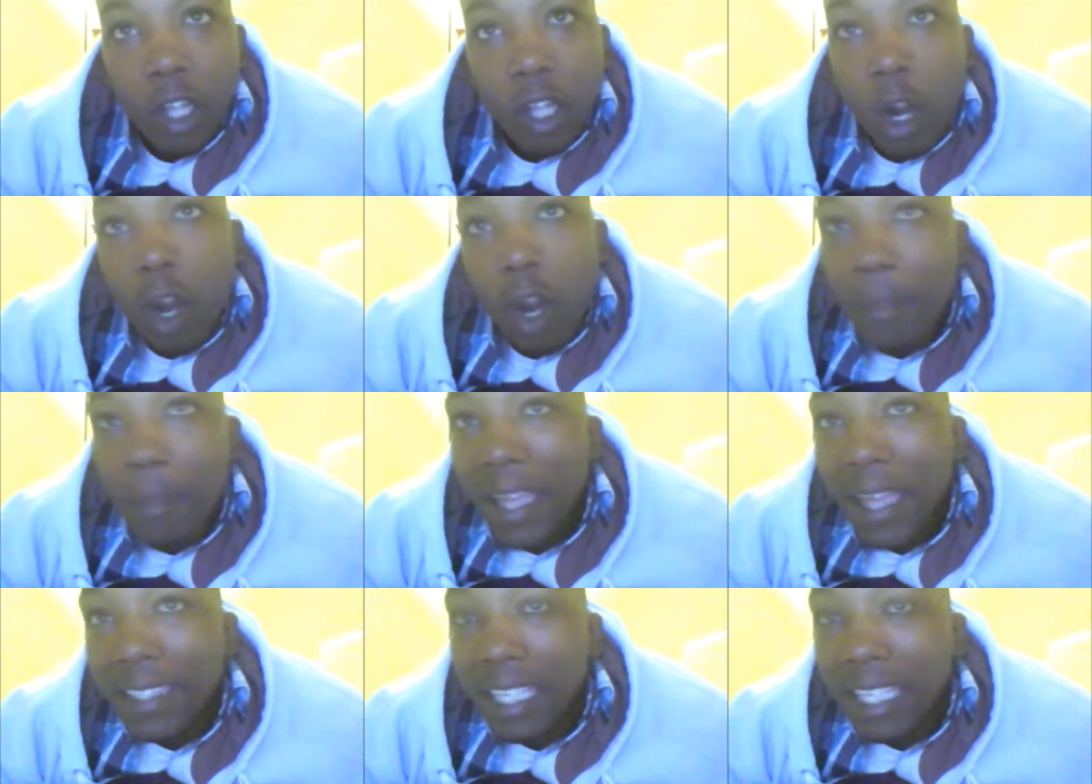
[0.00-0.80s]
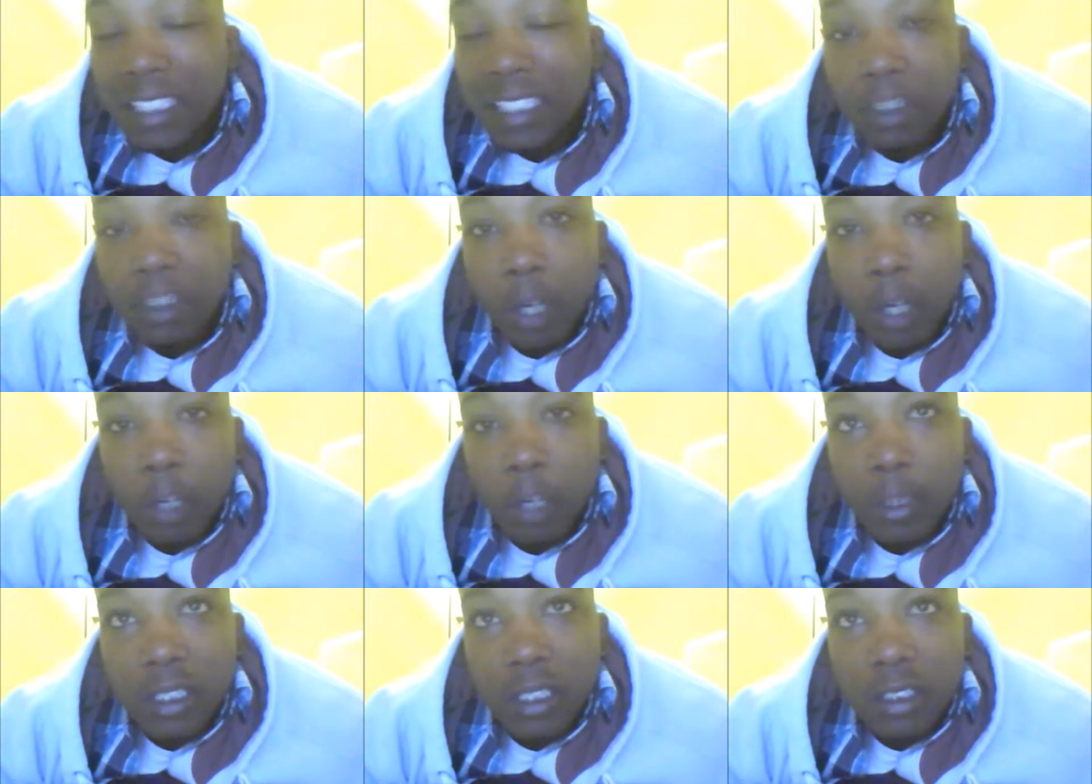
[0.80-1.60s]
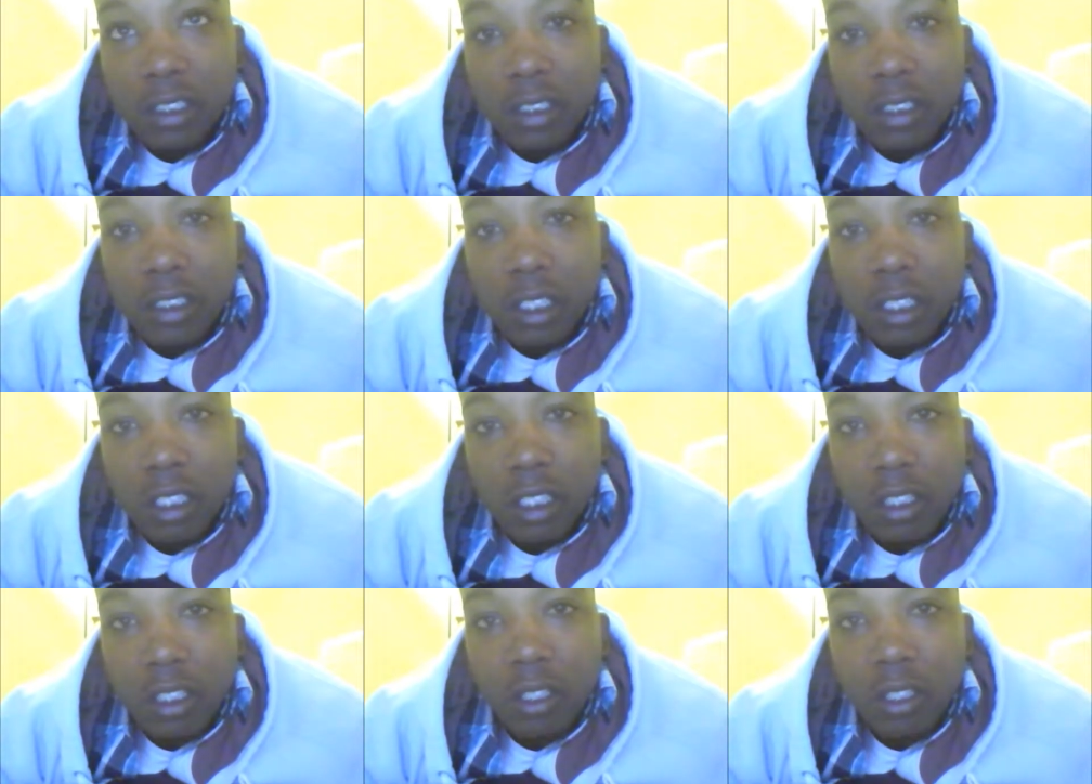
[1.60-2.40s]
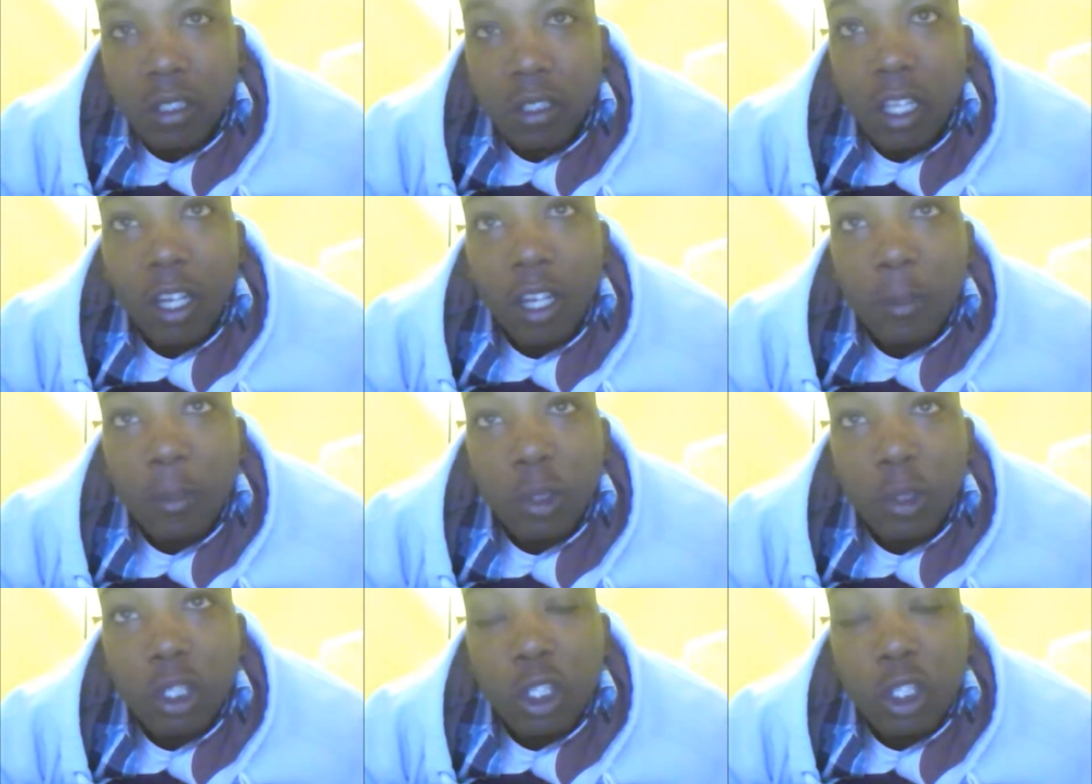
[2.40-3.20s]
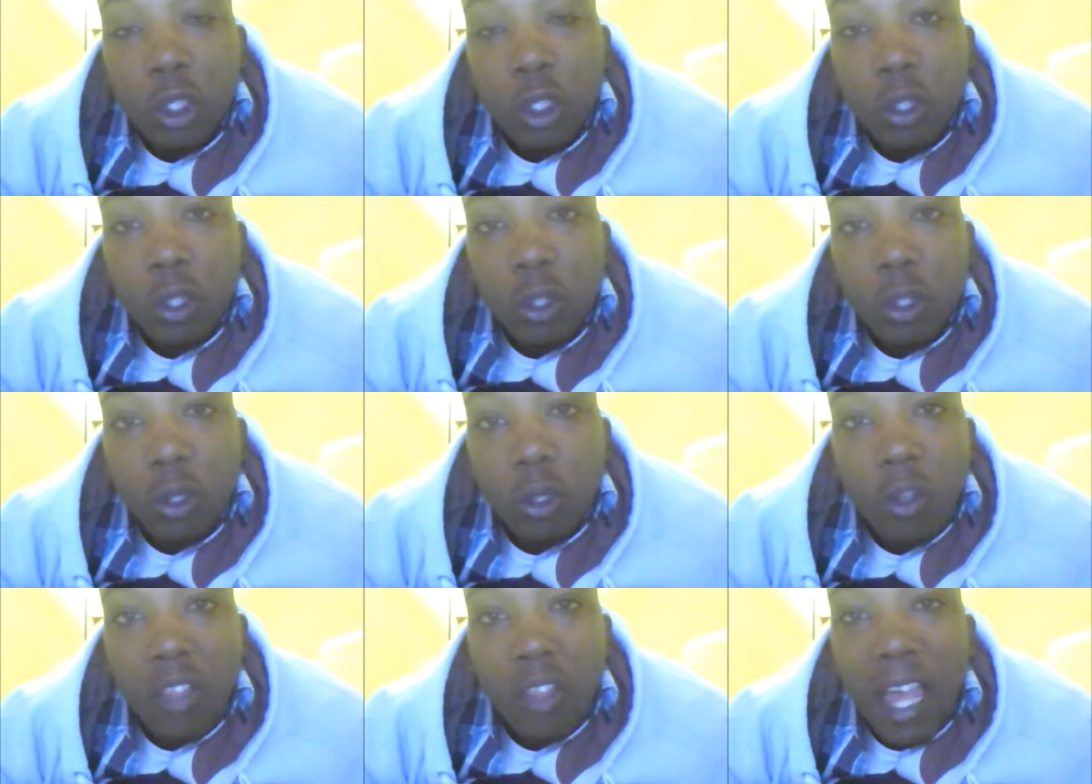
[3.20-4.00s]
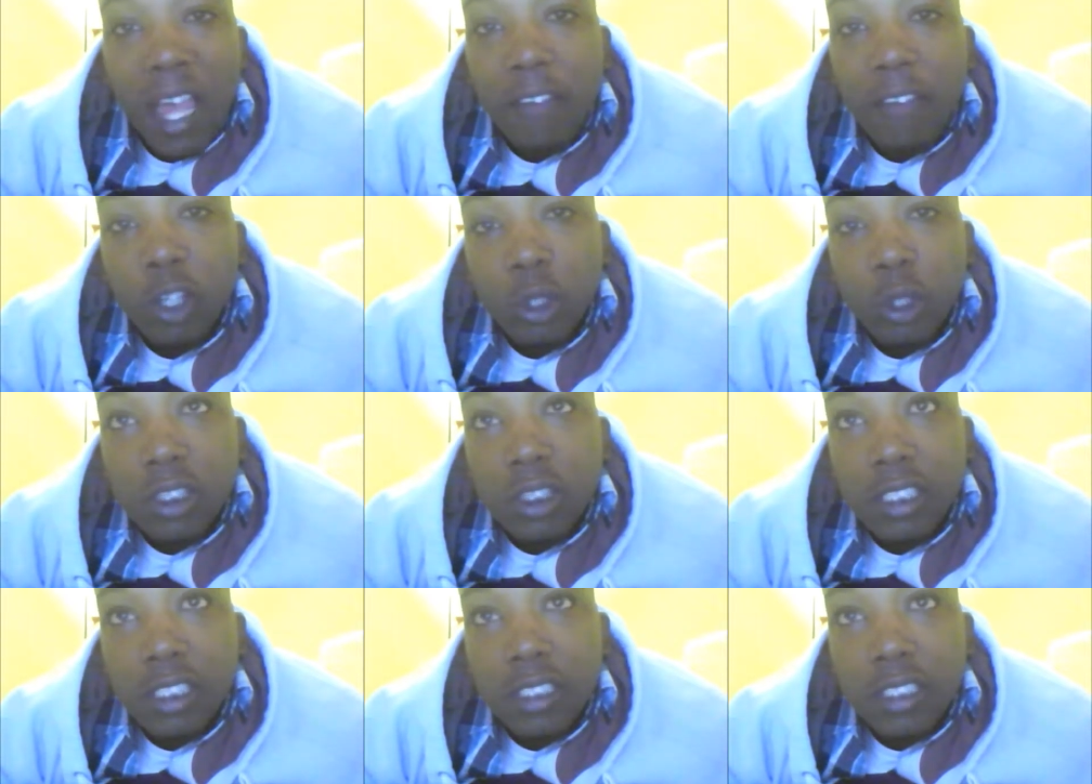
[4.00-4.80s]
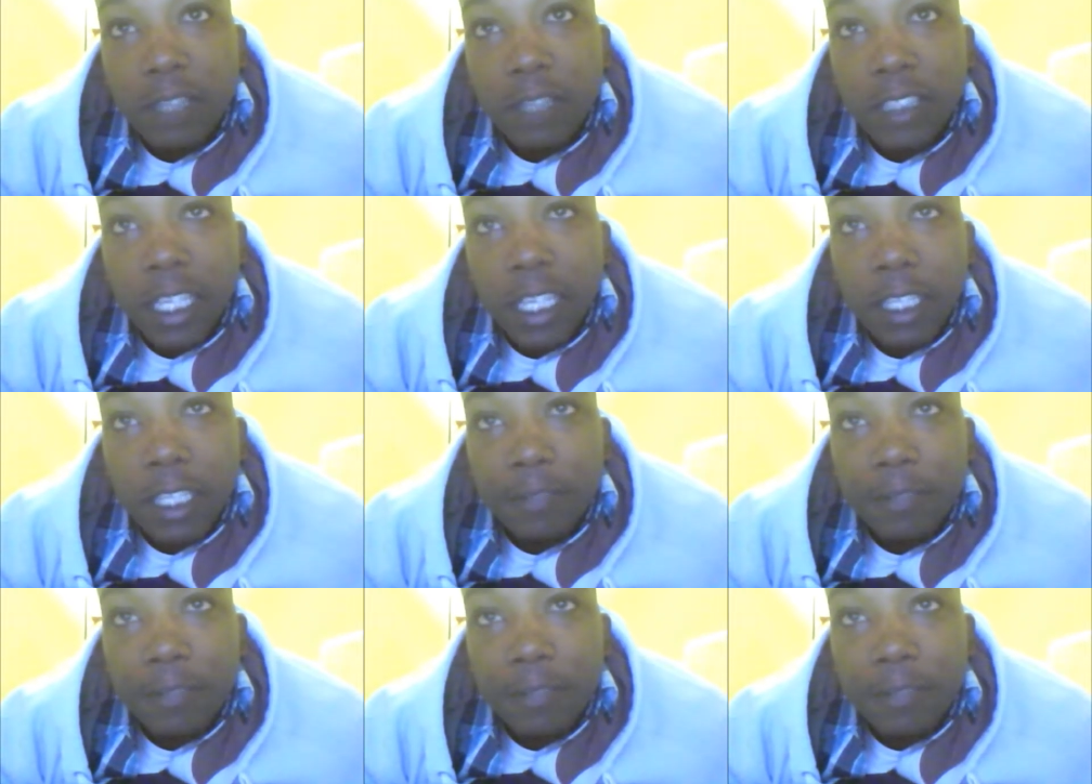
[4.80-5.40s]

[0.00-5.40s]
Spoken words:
mankind's purpose, you can Google the evolutionist of today.